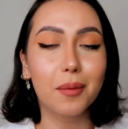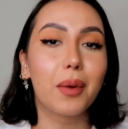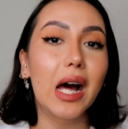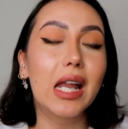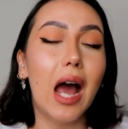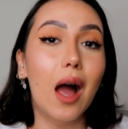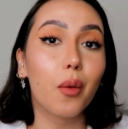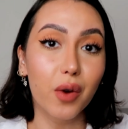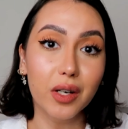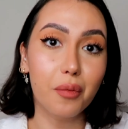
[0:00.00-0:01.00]
but I
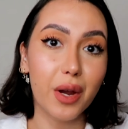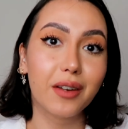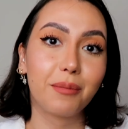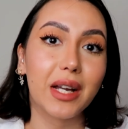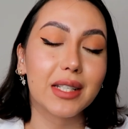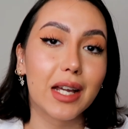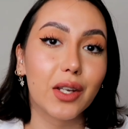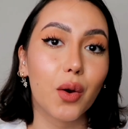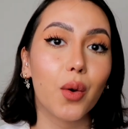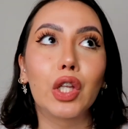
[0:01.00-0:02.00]
want to read it because I
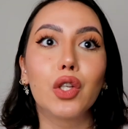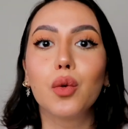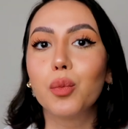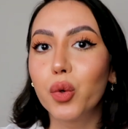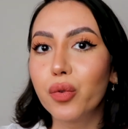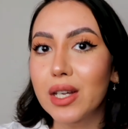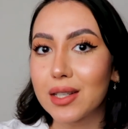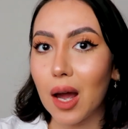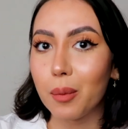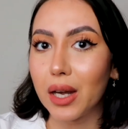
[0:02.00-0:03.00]
know the new movie is
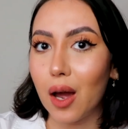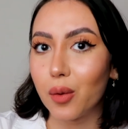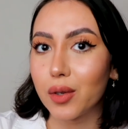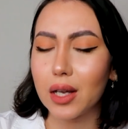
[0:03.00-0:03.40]
coming out,